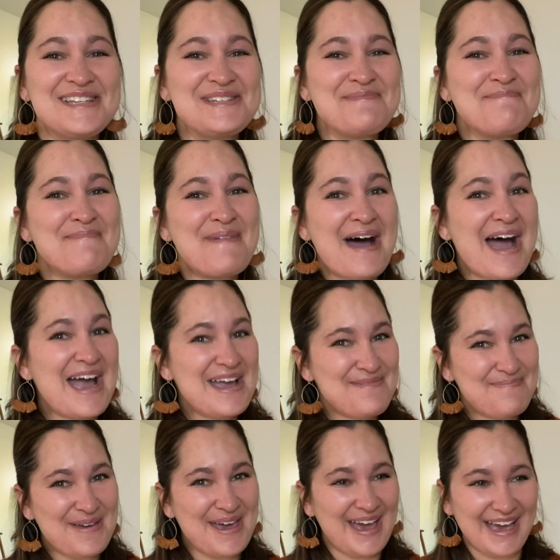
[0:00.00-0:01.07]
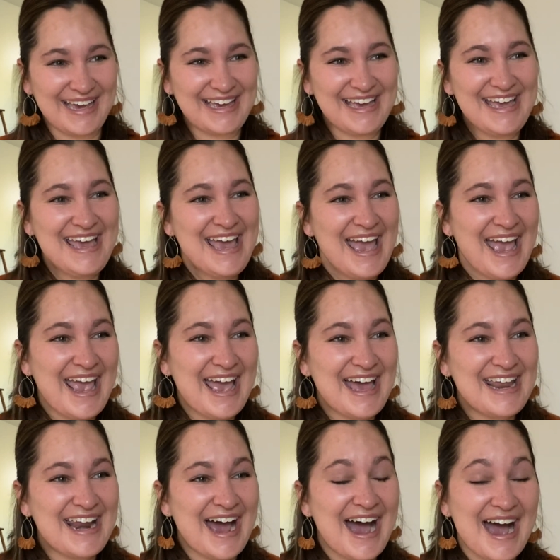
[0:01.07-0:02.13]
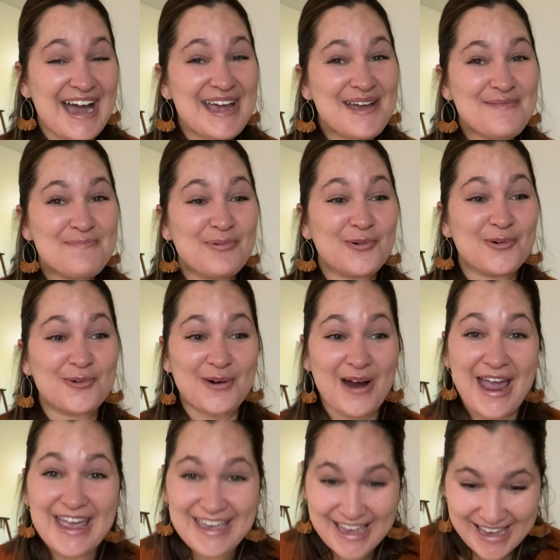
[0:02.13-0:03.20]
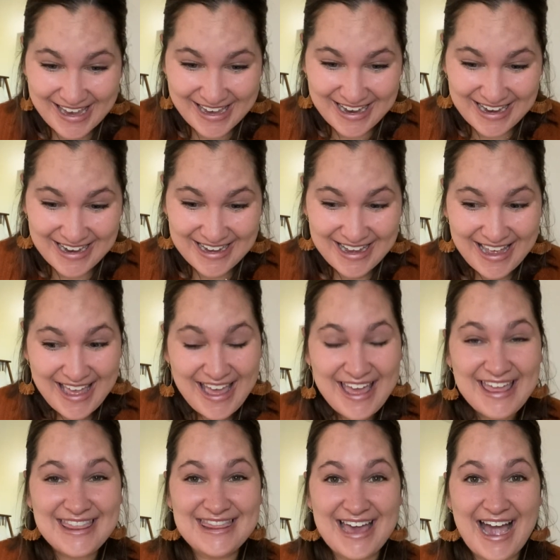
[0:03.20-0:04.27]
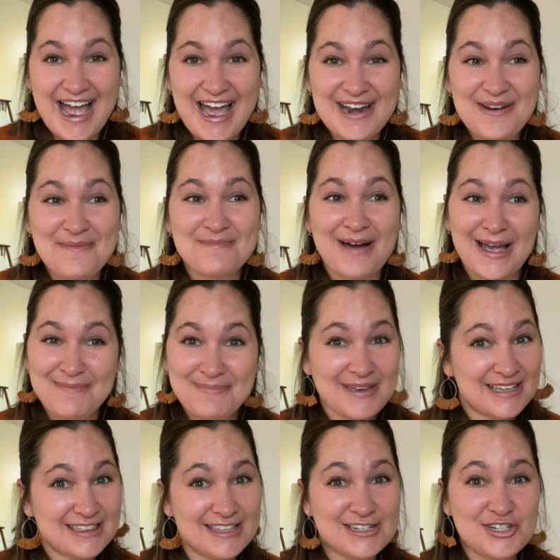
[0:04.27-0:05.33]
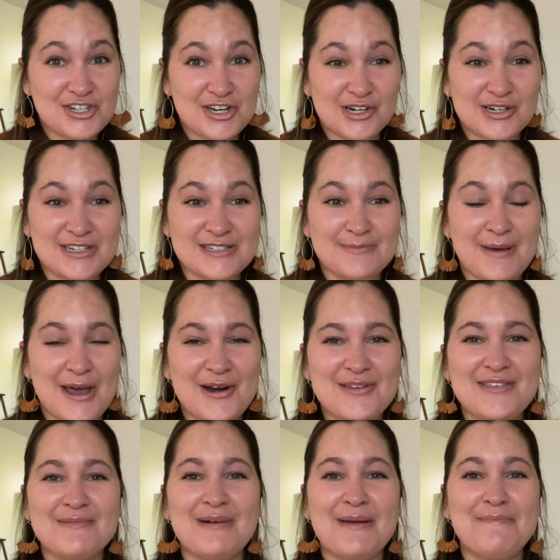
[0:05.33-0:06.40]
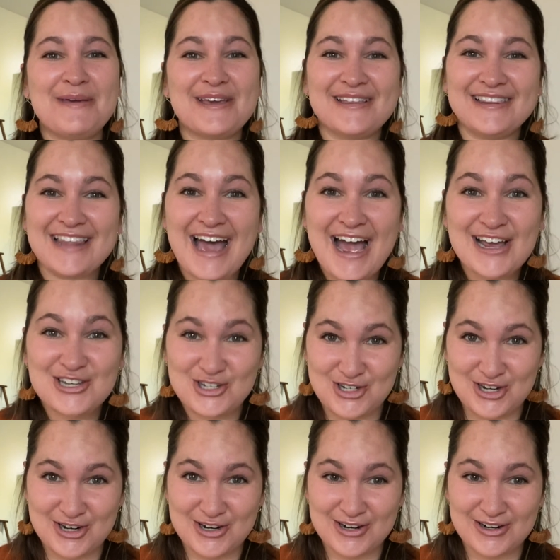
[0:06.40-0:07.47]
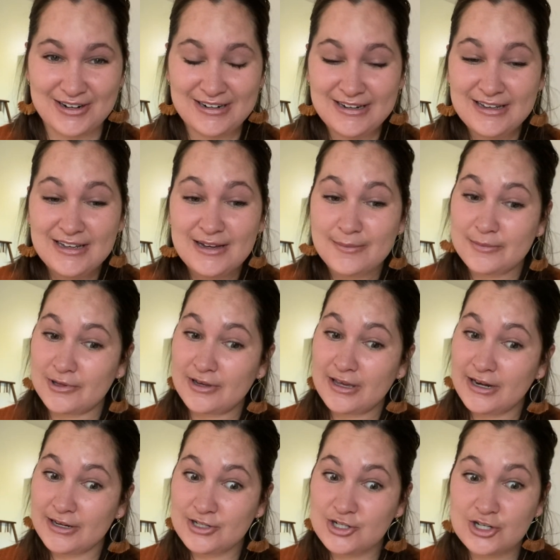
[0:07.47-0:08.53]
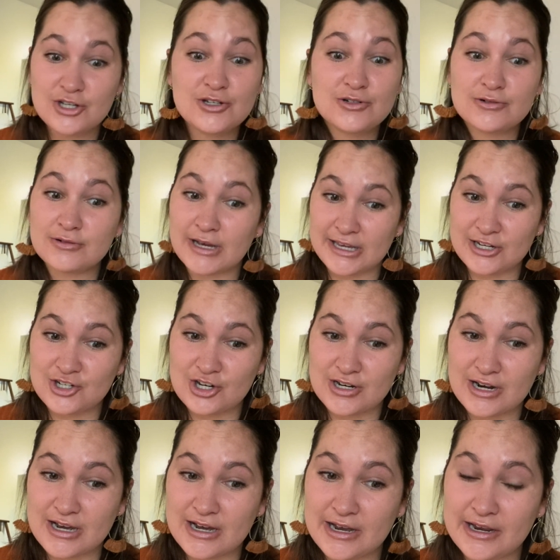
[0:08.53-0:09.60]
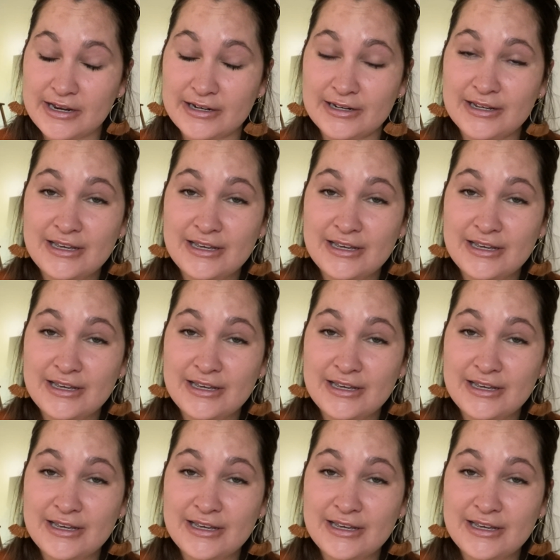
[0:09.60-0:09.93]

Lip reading: is my pick. And I am praying that my pick this year is better than my pick last year. I'm looking at you, Ancient Nine,